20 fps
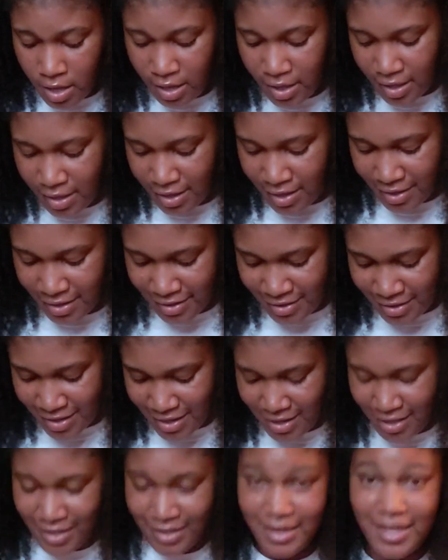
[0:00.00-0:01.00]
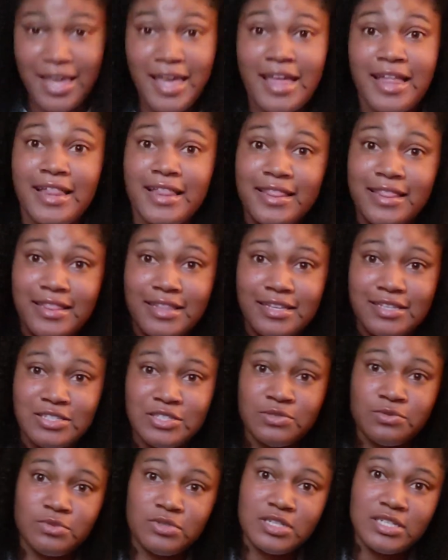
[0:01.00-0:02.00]
And then
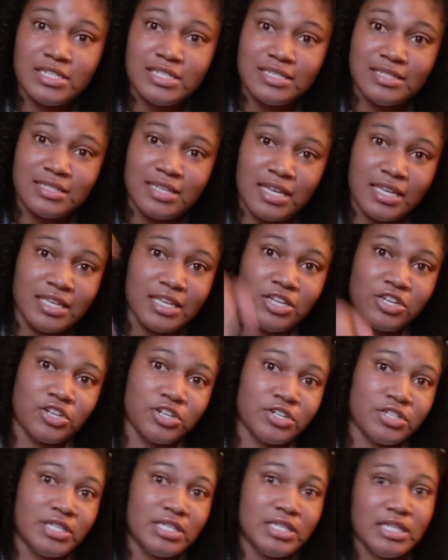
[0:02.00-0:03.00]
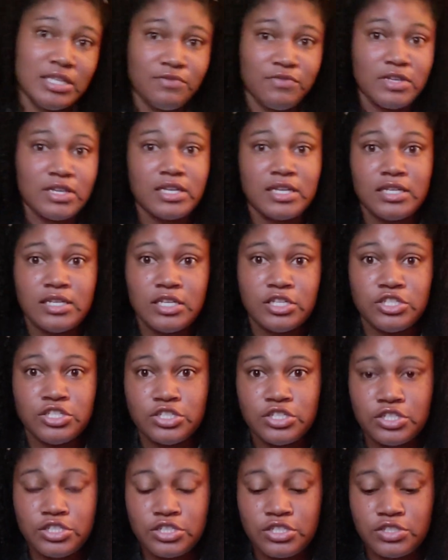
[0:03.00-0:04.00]
this one is Kinky Curly leave-in
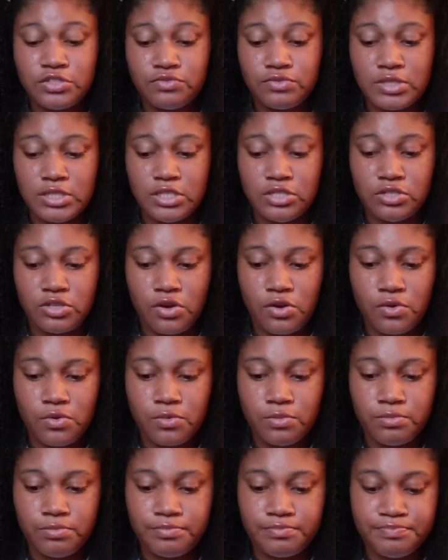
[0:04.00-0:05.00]
conditioner. It's really dope.